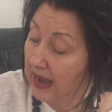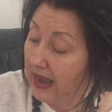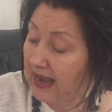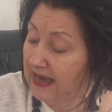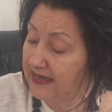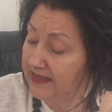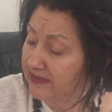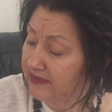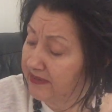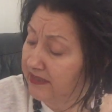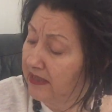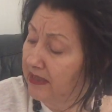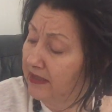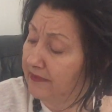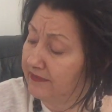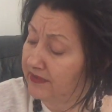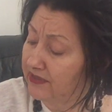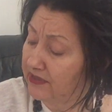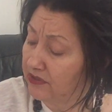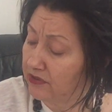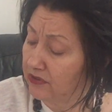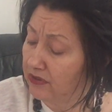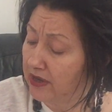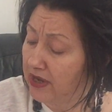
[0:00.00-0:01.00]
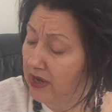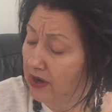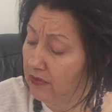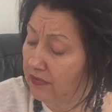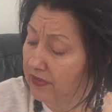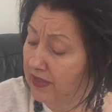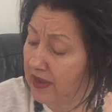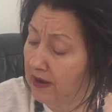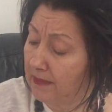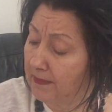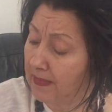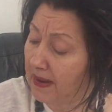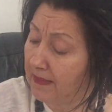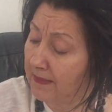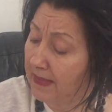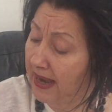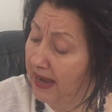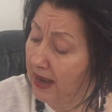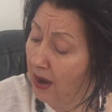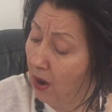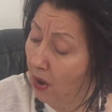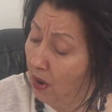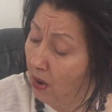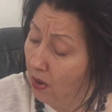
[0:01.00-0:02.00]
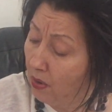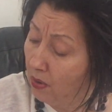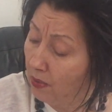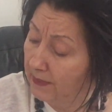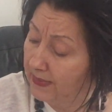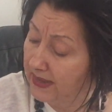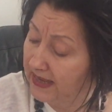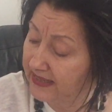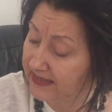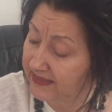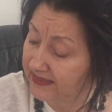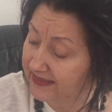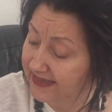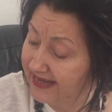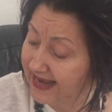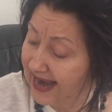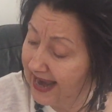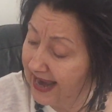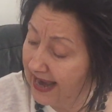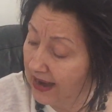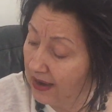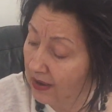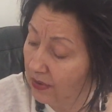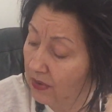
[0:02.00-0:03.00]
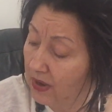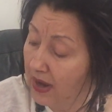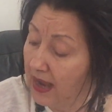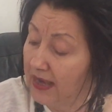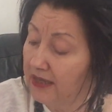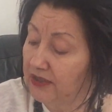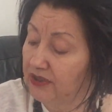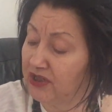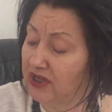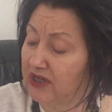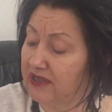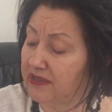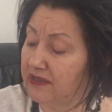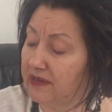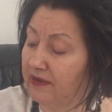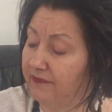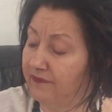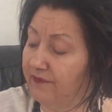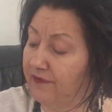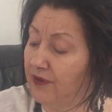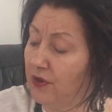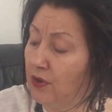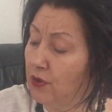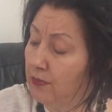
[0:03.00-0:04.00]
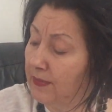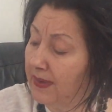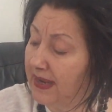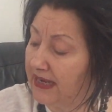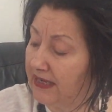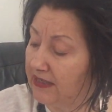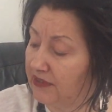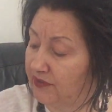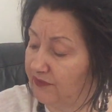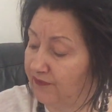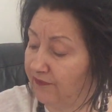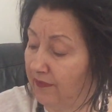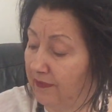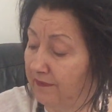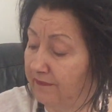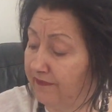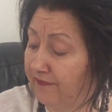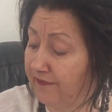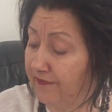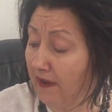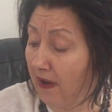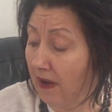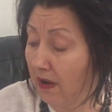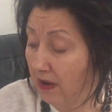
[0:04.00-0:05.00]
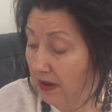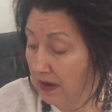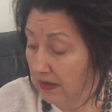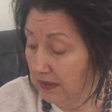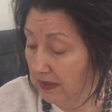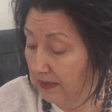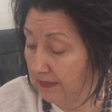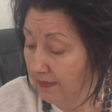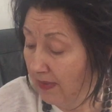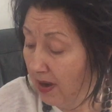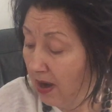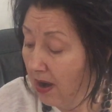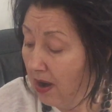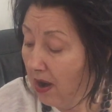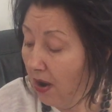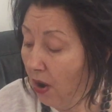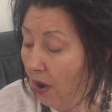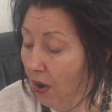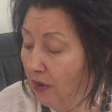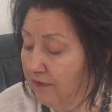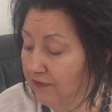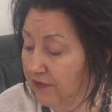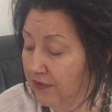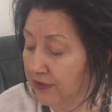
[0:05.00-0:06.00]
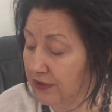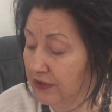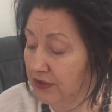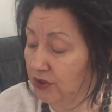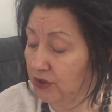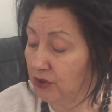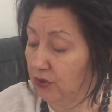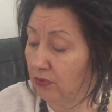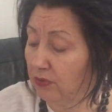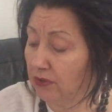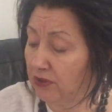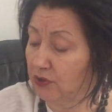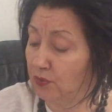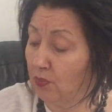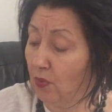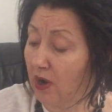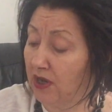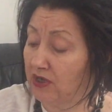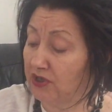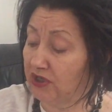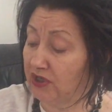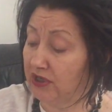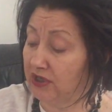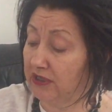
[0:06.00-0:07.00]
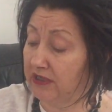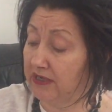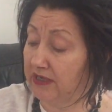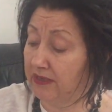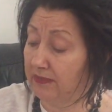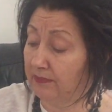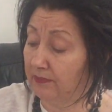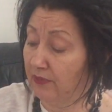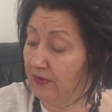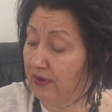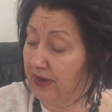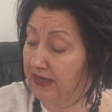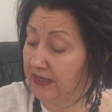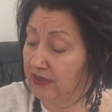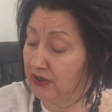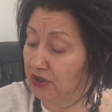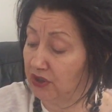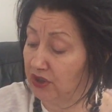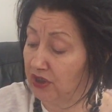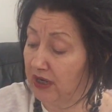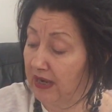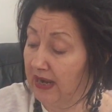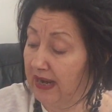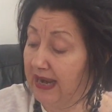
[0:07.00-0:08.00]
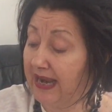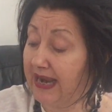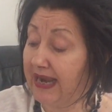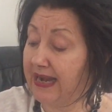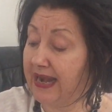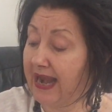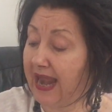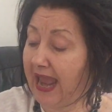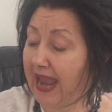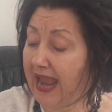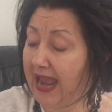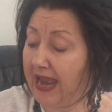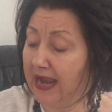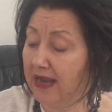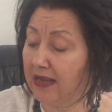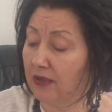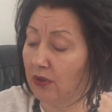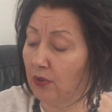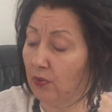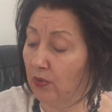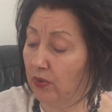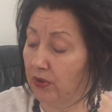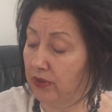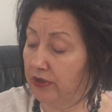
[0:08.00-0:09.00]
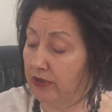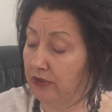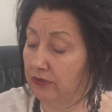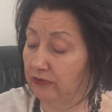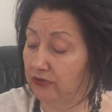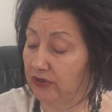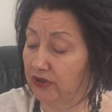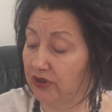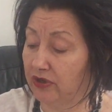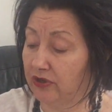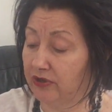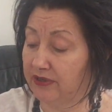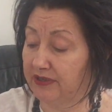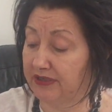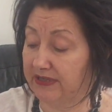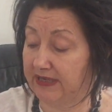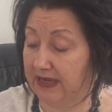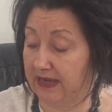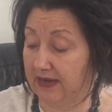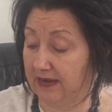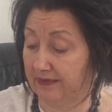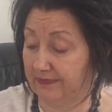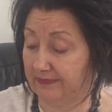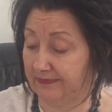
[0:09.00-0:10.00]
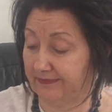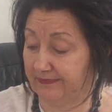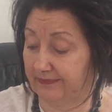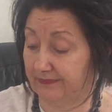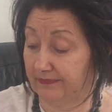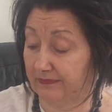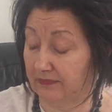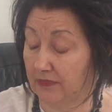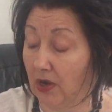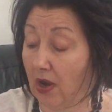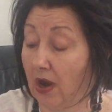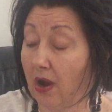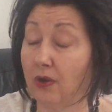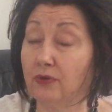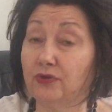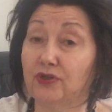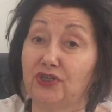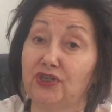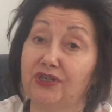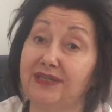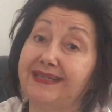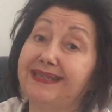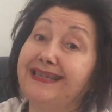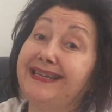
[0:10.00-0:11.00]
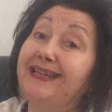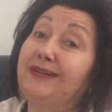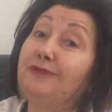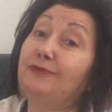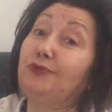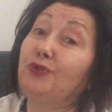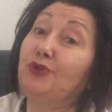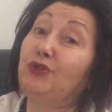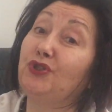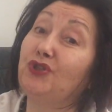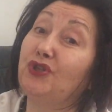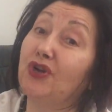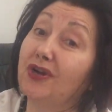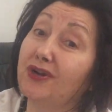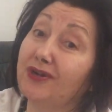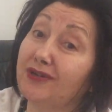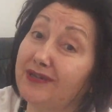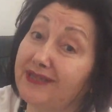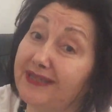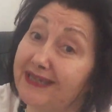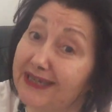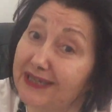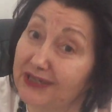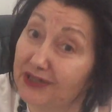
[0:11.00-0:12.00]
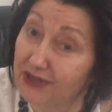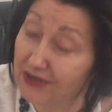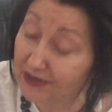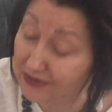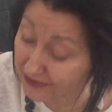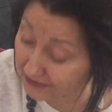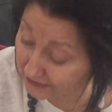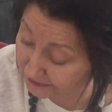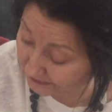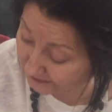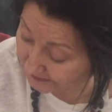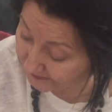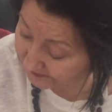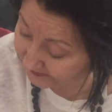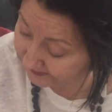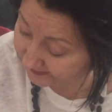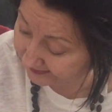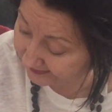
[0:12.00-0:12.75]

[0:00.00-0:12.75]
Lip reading: I still have a studio there, but my home is now just a few minutes from Harlem over the George Washington Bridge in Englewood, New Jersey. Oh, she's in New Jersey too.